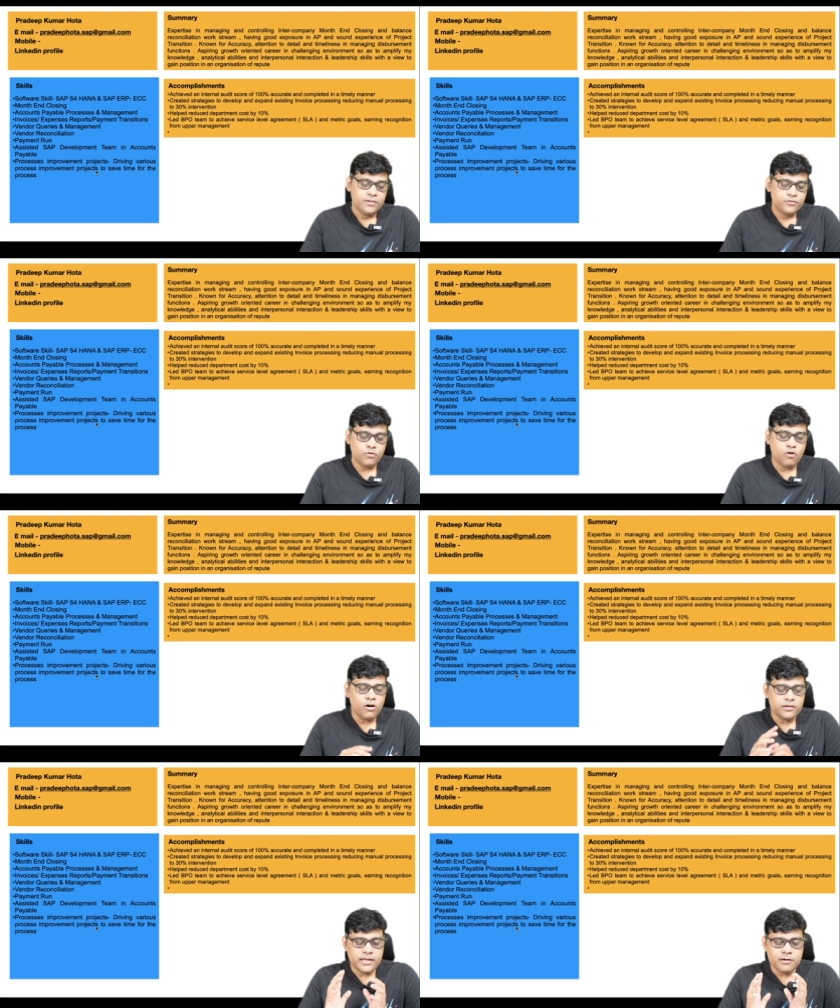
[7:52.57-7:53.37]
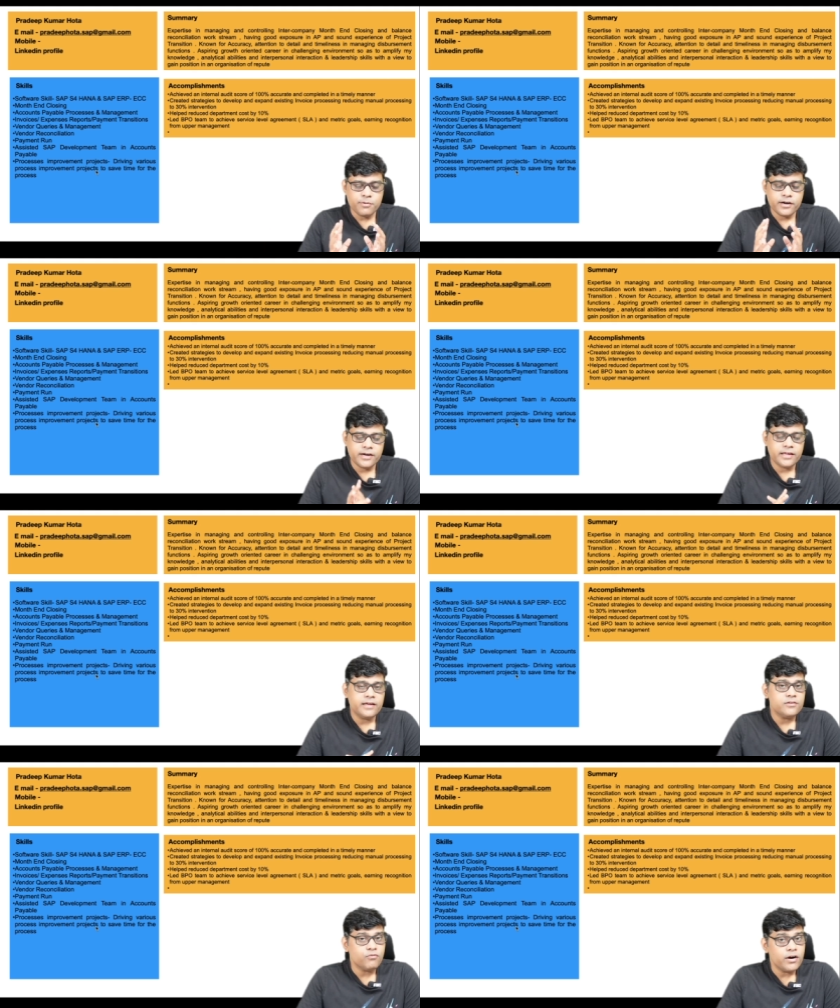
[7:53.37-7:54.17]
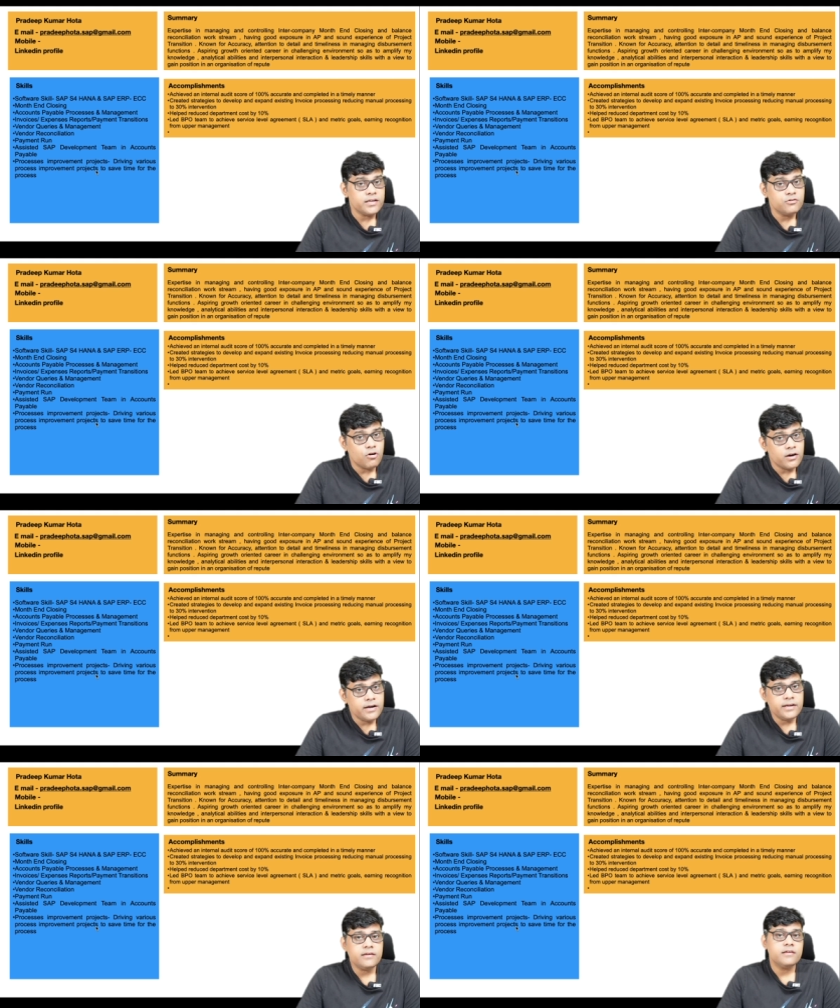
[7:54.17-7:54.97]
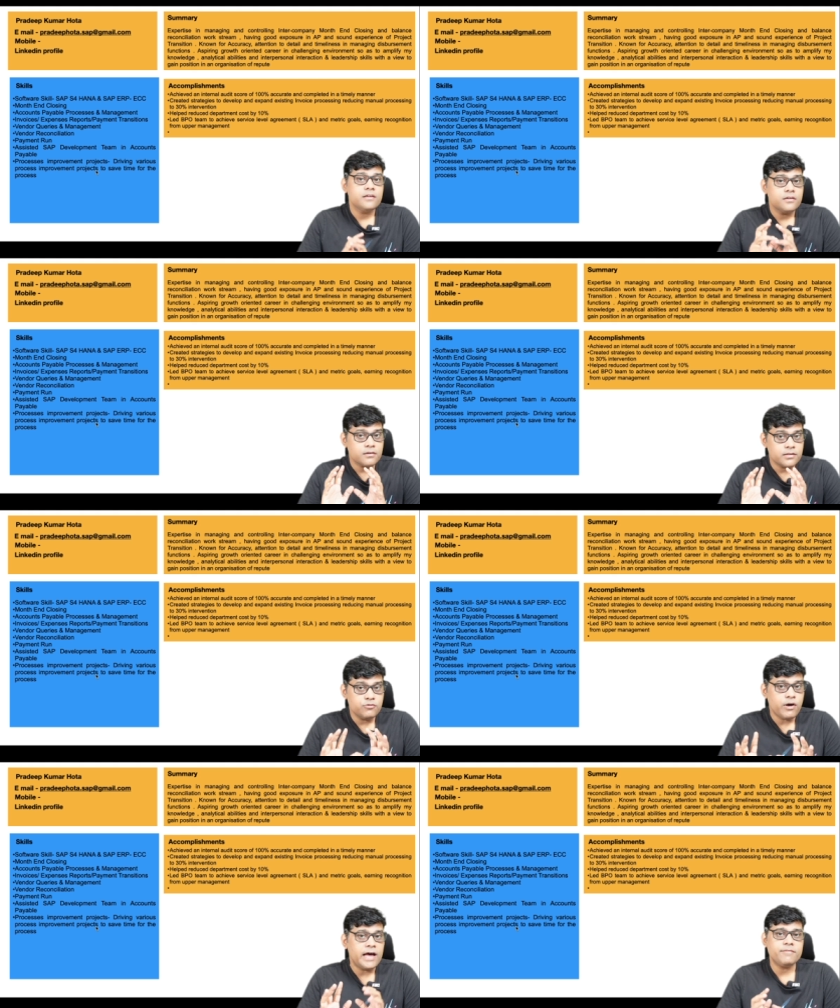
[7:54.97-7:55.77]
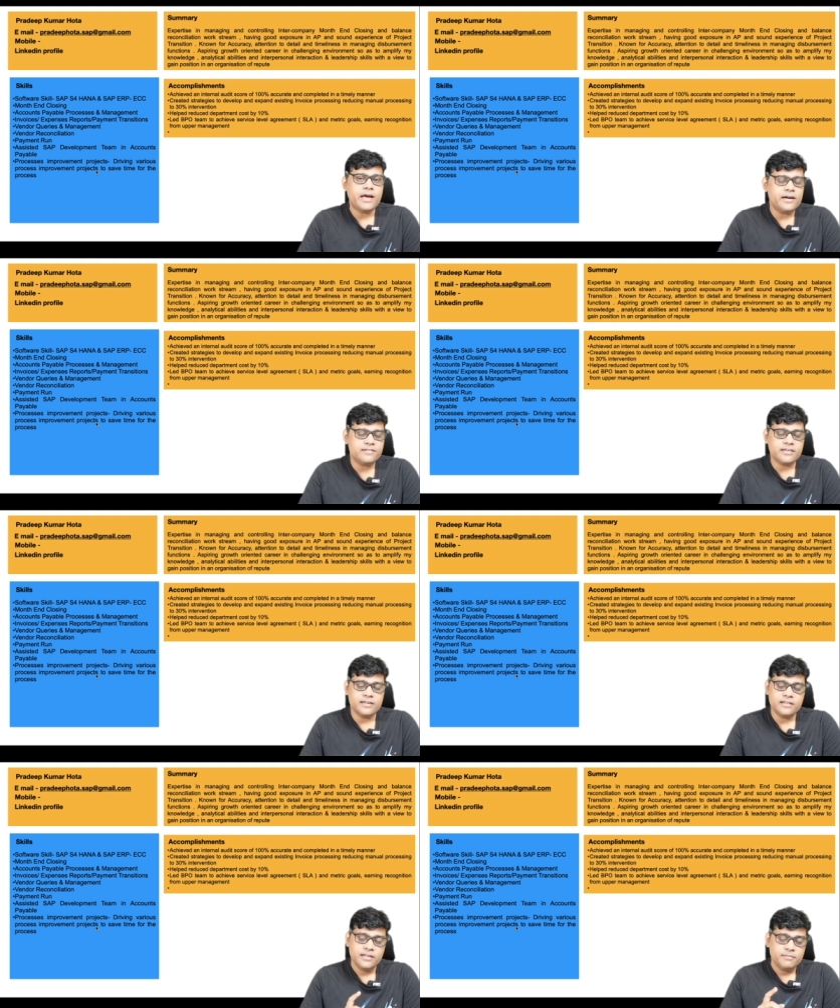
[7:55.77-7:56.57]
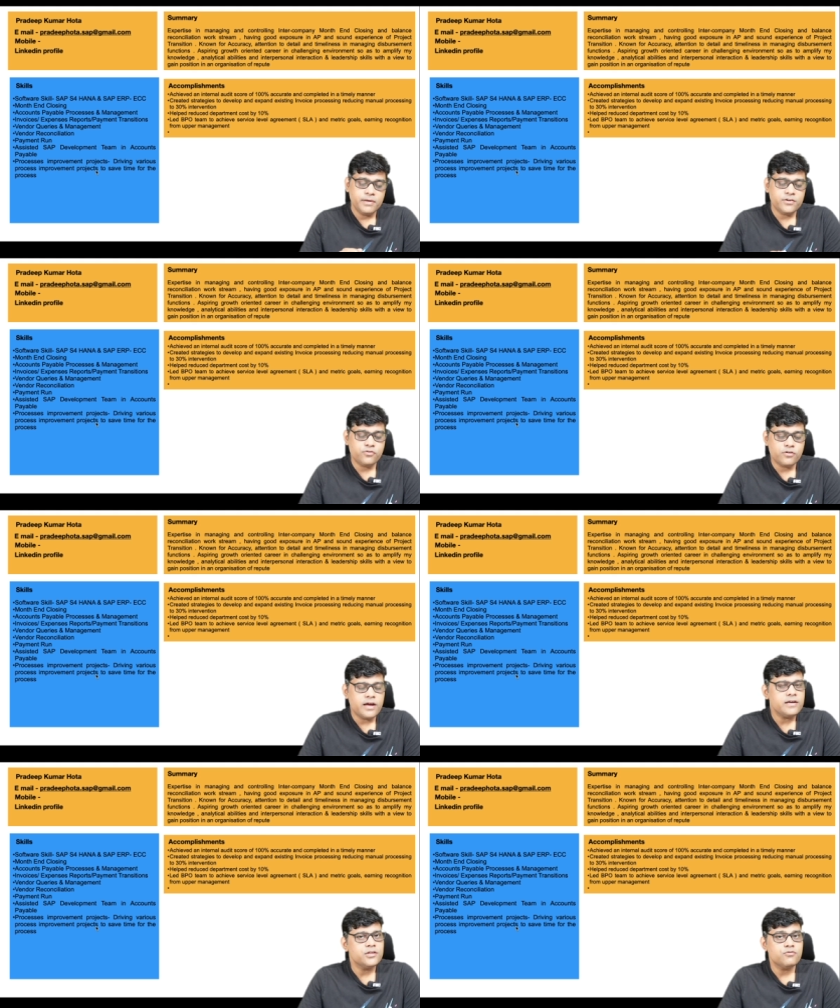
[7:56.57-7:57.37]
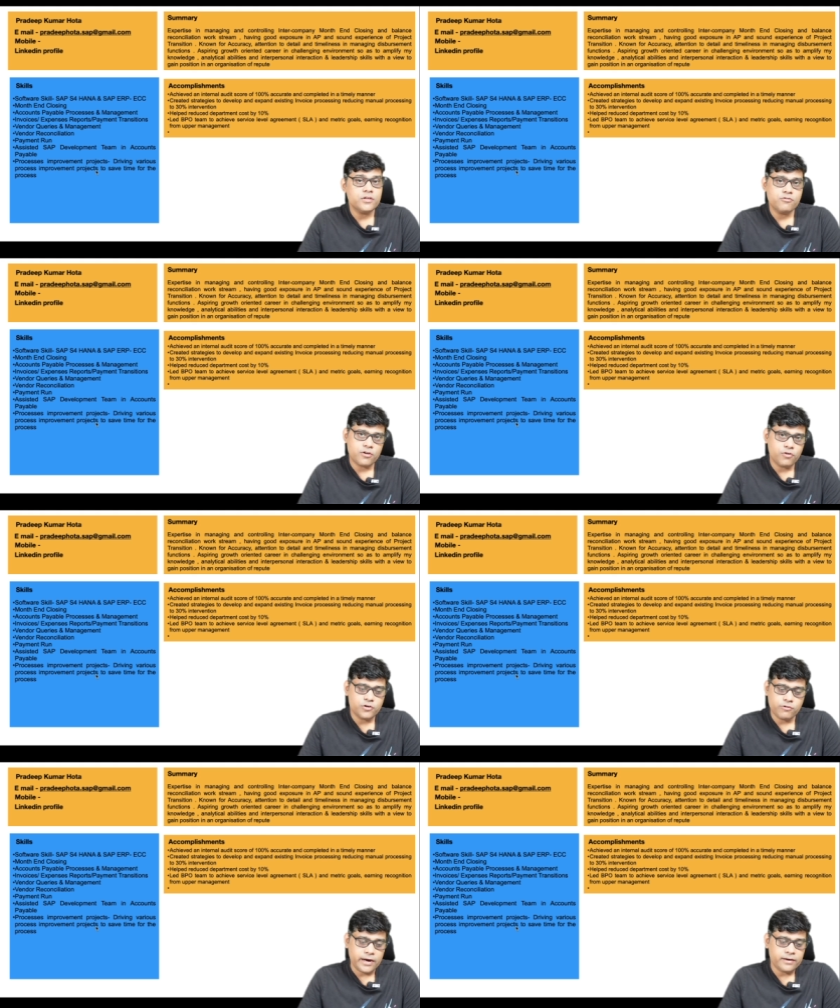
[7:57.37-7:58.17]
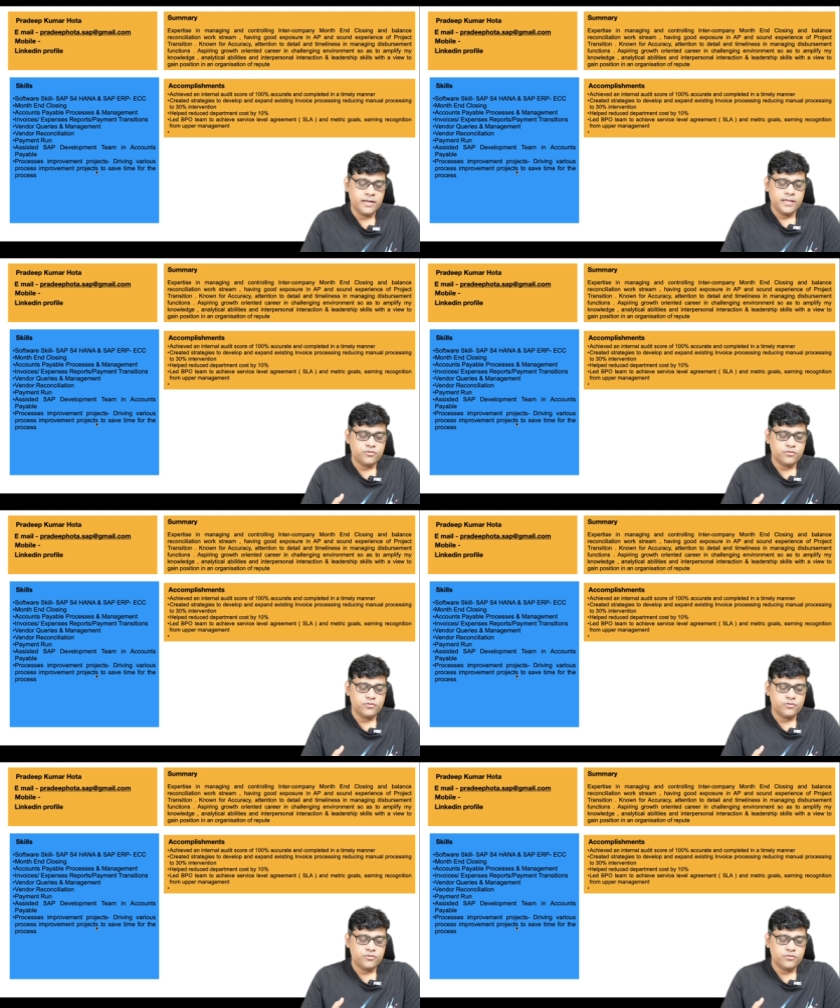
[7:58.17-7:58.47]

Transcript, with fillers: So all the important areas, what you already you have that skill, make sure that you, you are going to add.